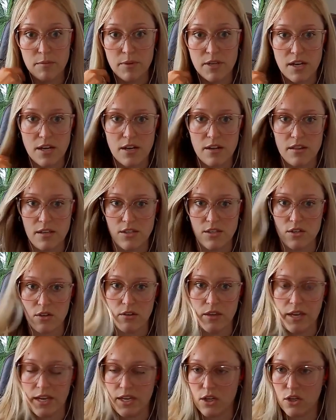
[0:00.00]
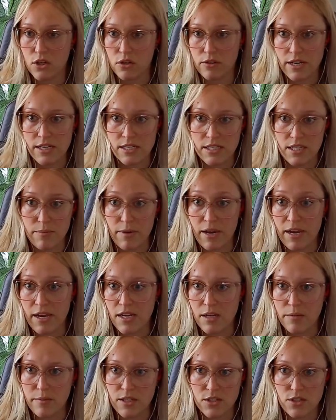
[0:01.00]
but none of these are like crazy by
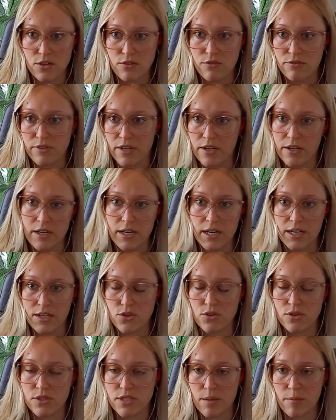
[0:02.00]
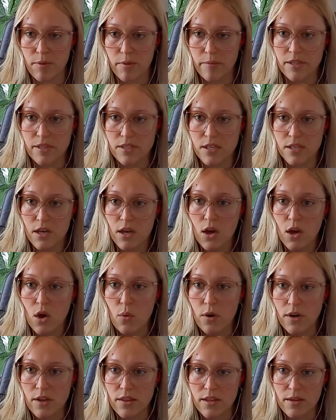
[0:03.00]
any means. They're very natural supplements.
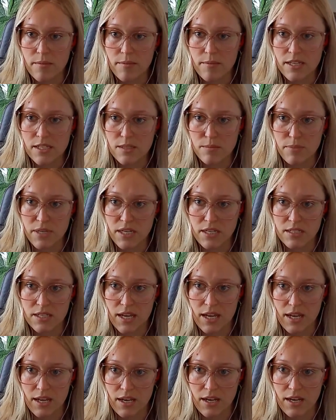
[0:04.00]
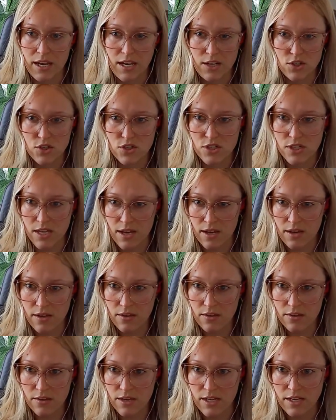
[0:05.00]
One of them is Betaine
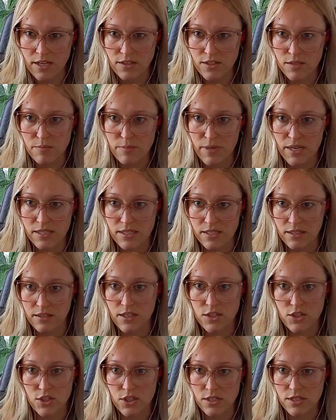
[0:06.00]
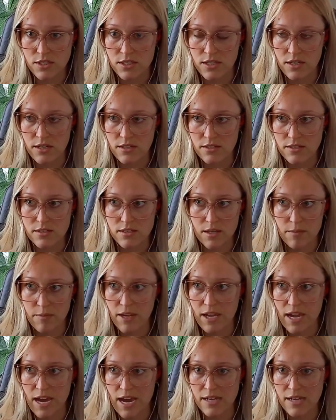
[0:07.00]
HCl, and it's basically just a
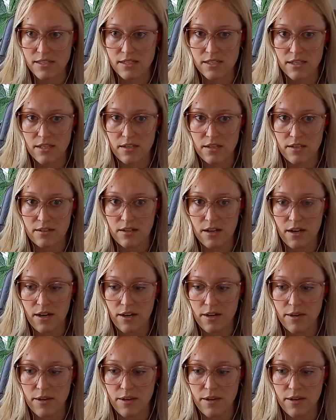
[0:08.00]
stomach acid